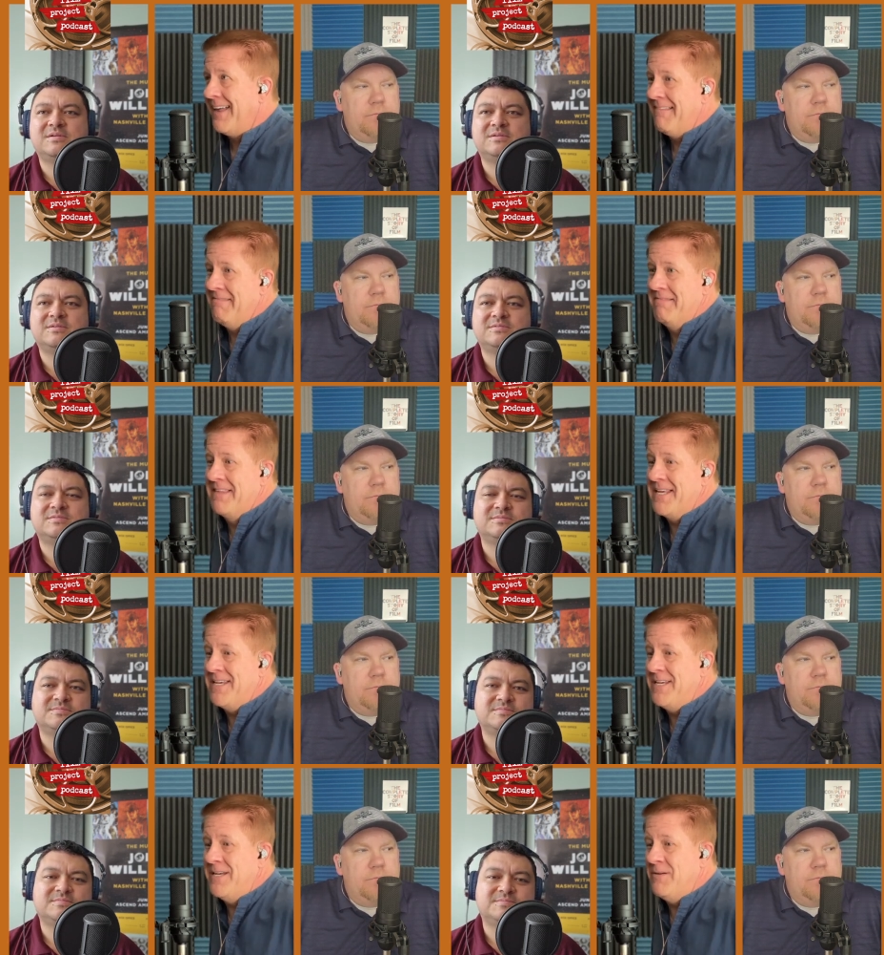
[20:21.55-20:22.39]

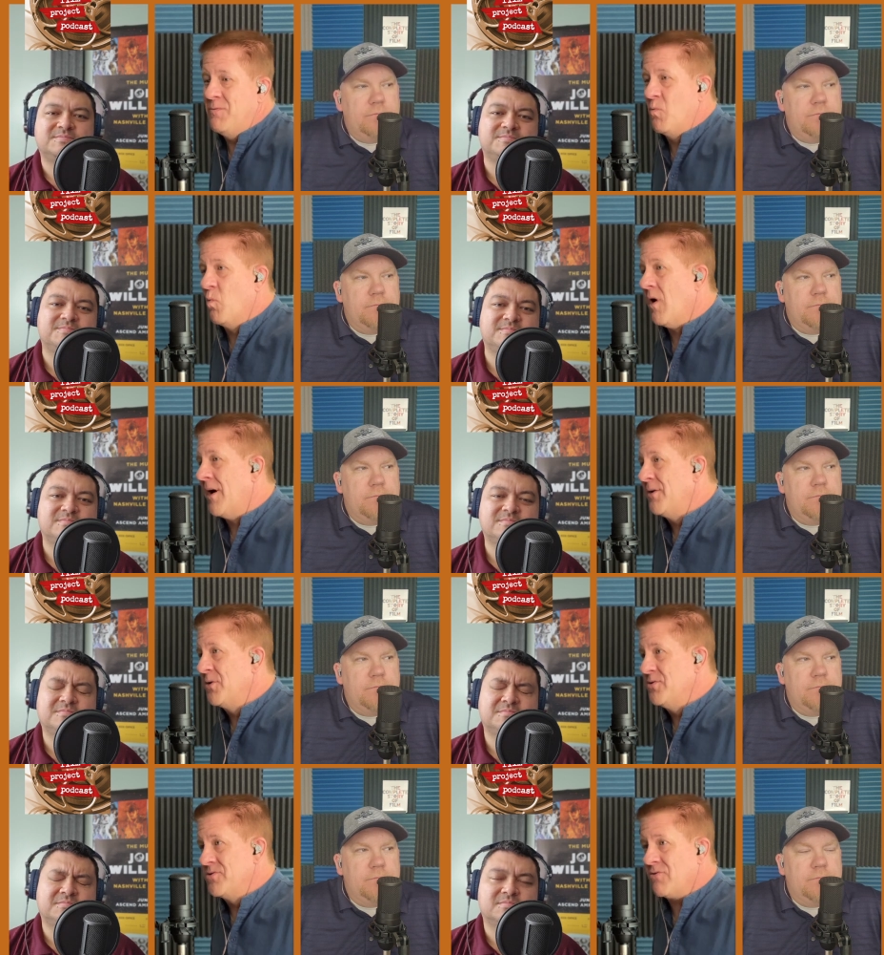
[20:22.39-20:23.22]
Speaker 1: the
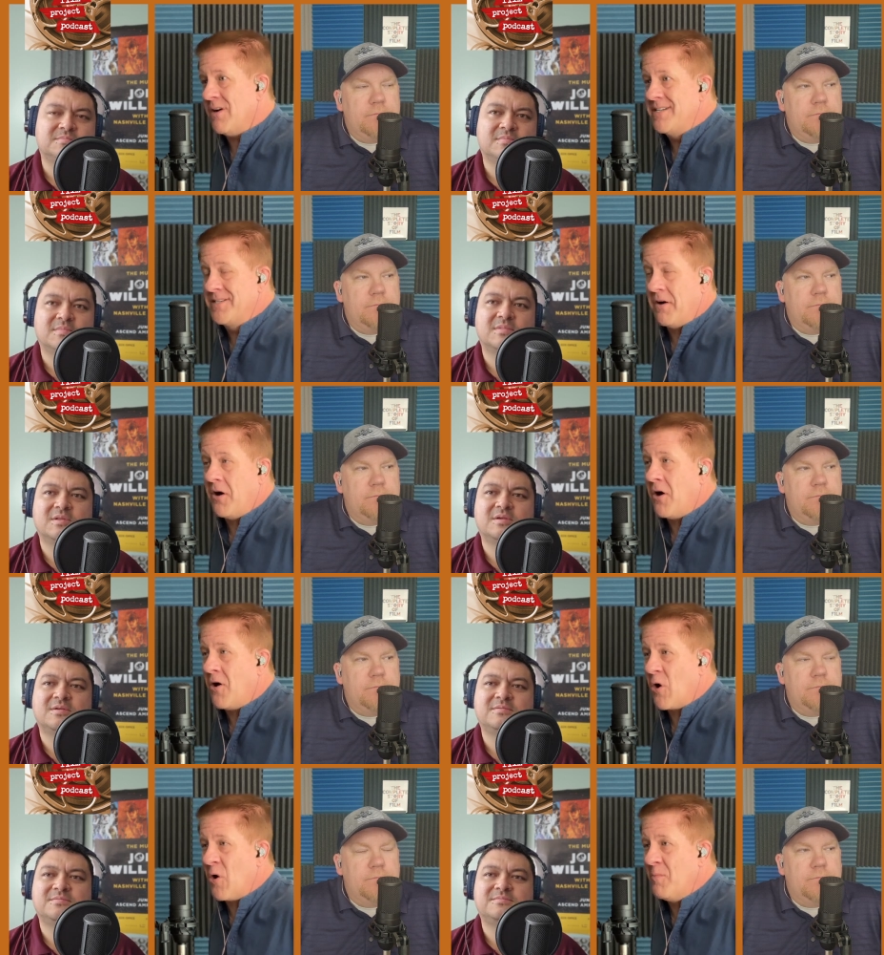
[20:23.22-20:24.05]
one who tried to
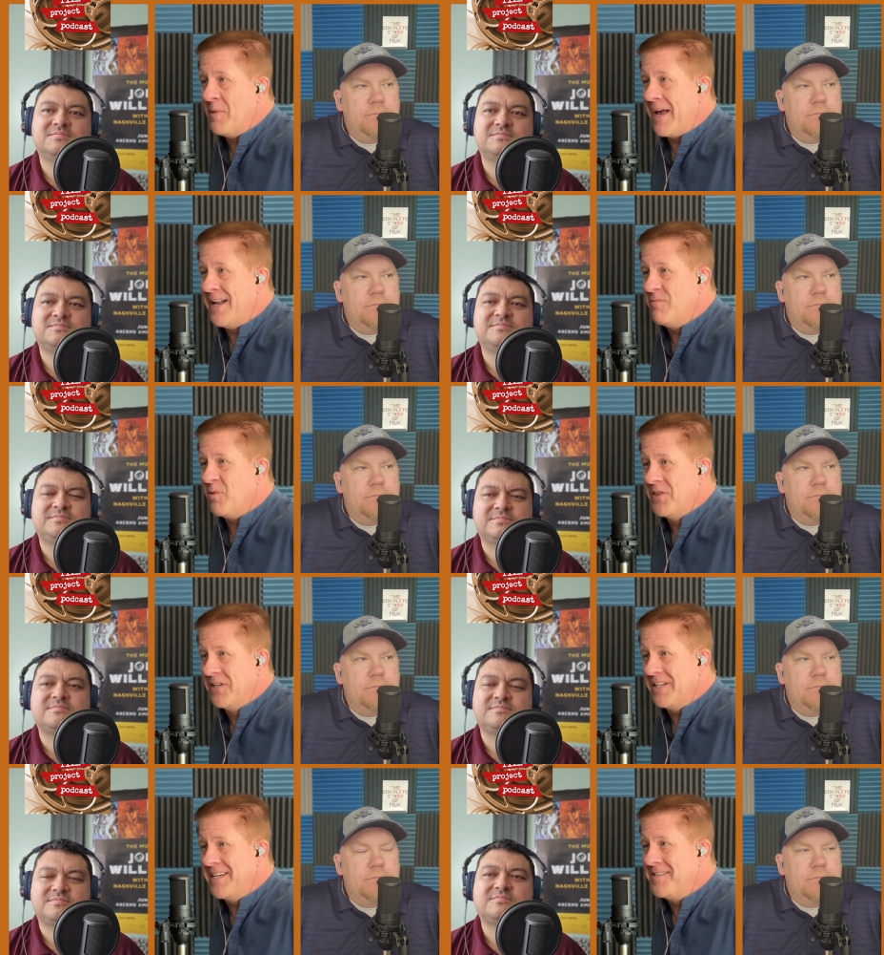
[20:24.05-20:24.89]
harm
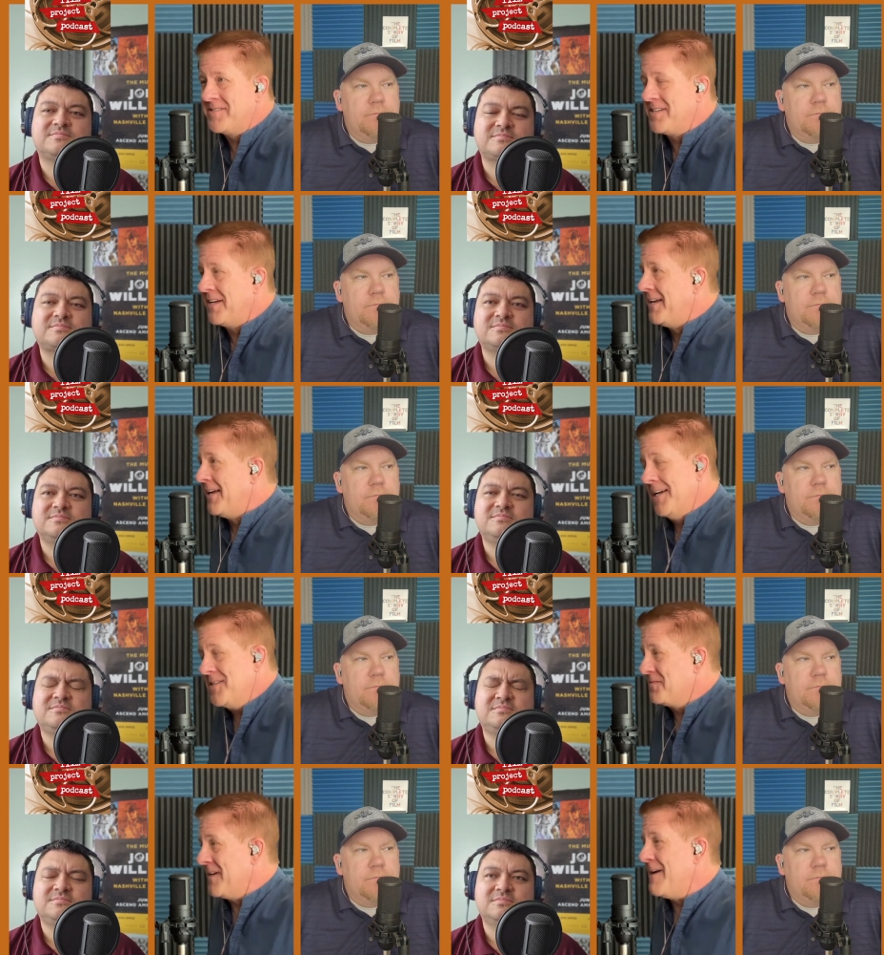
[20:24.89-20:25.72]
anyone the least.
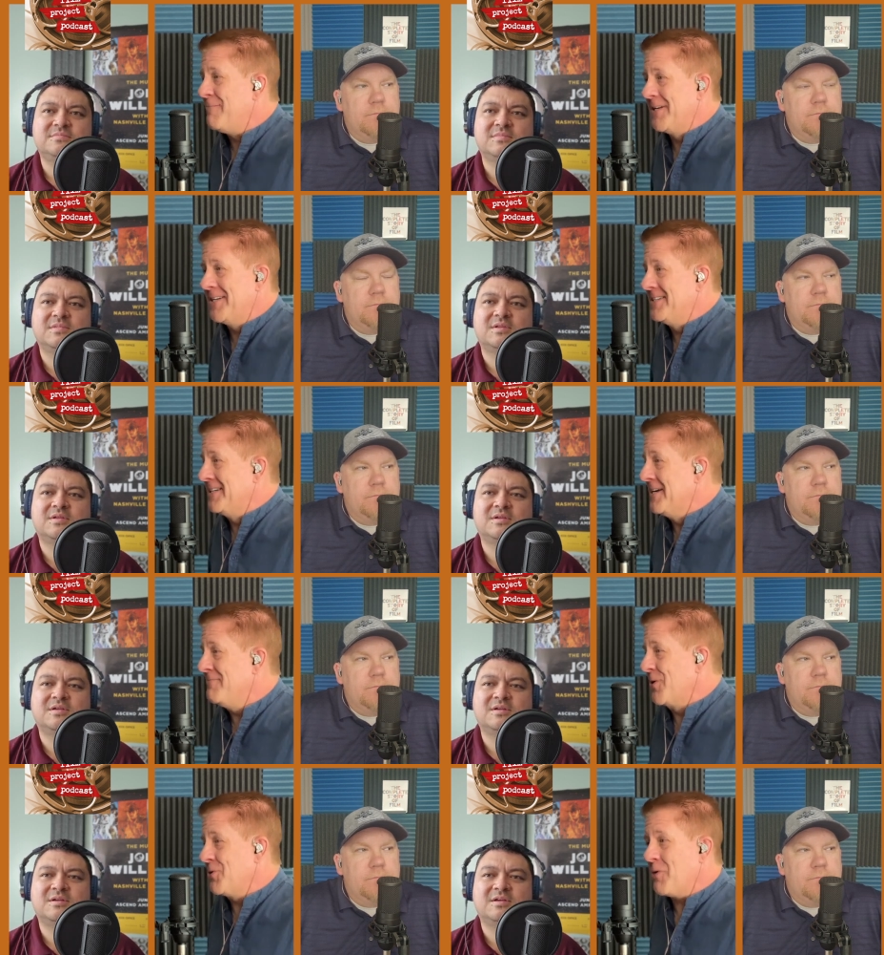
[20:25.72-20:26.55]
His family didn't
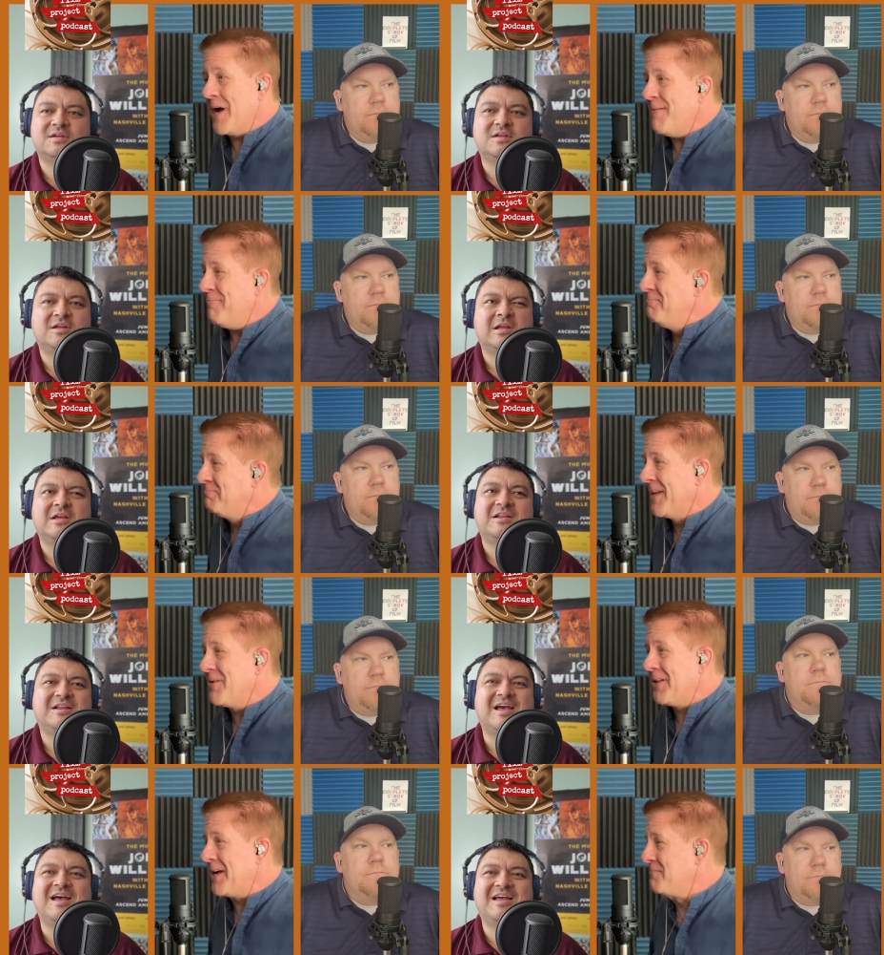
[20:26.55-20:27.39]
give a crap.
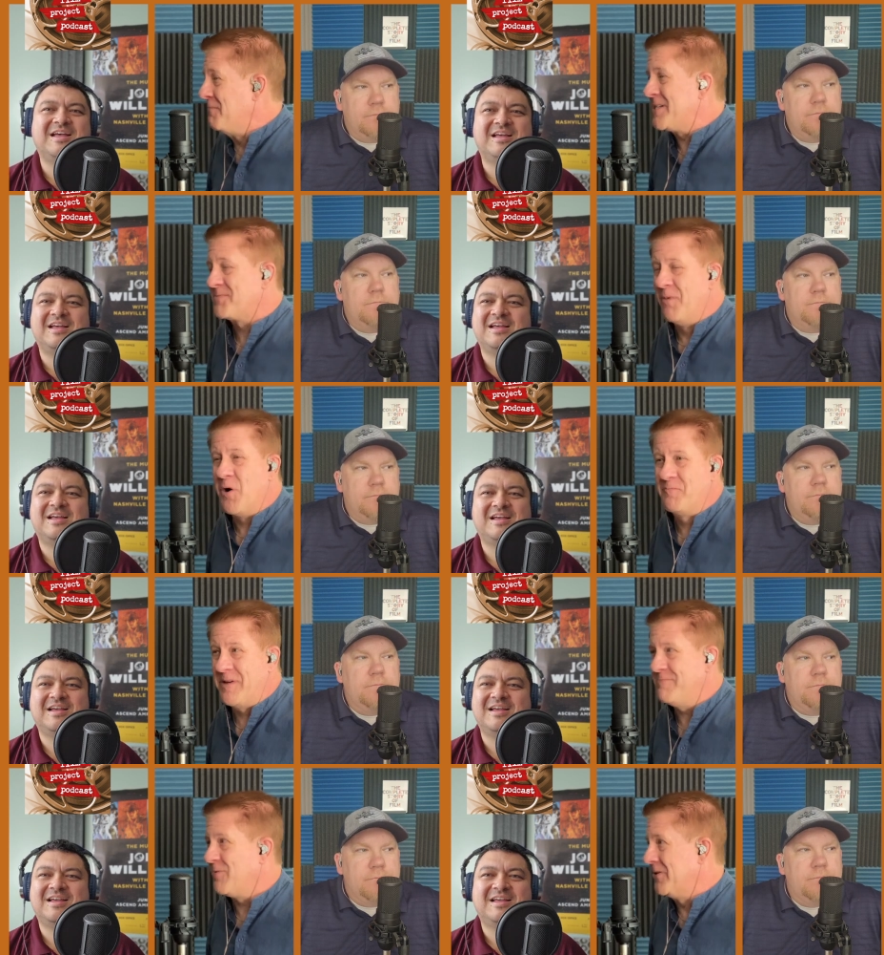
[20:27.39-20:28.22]
They were like, "Must
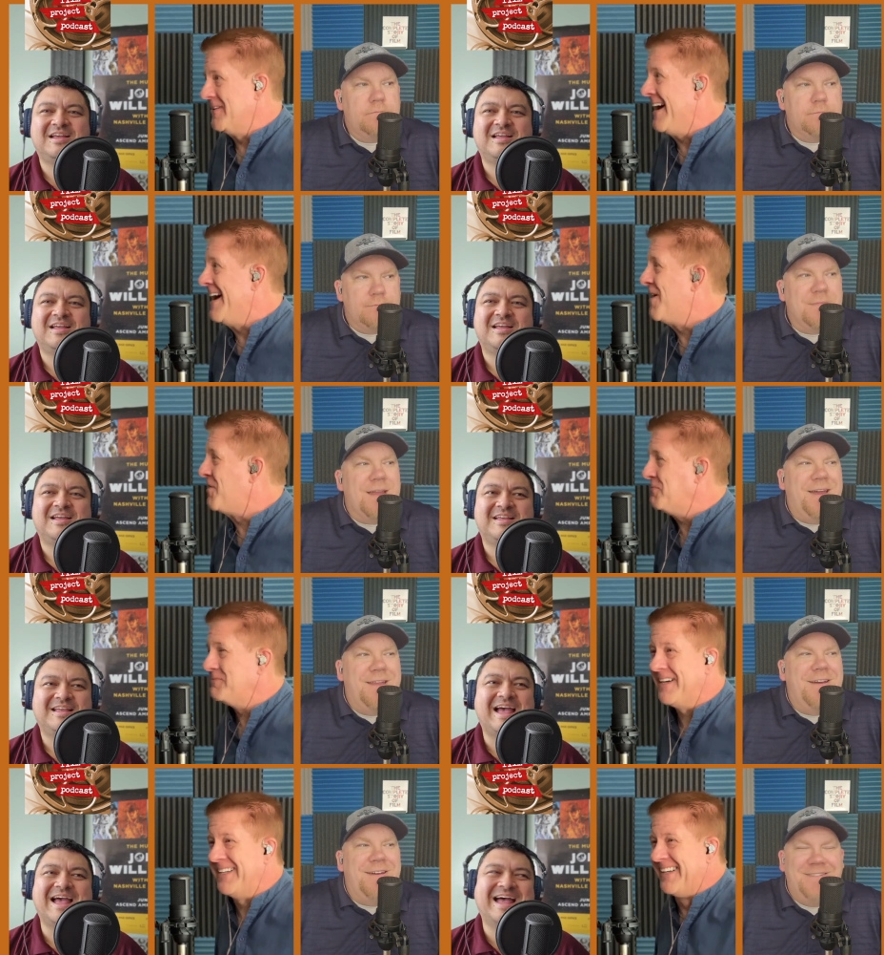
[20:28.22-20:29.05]
mow people
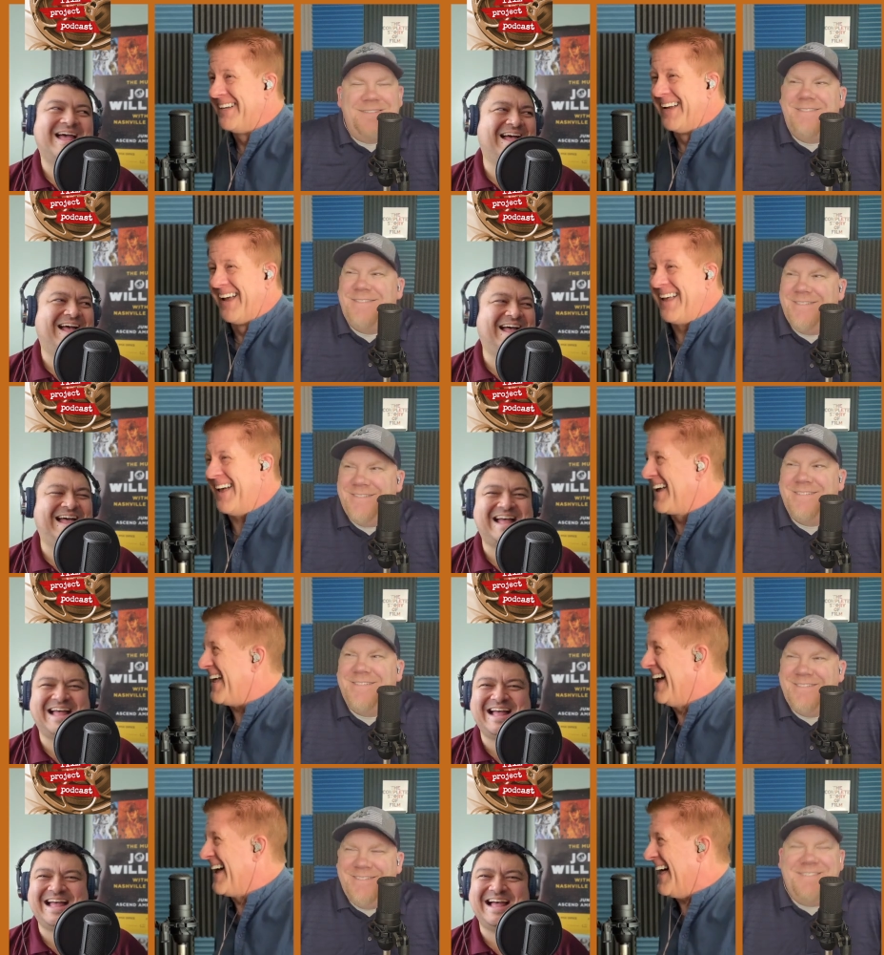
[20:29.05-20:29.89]
down." I know.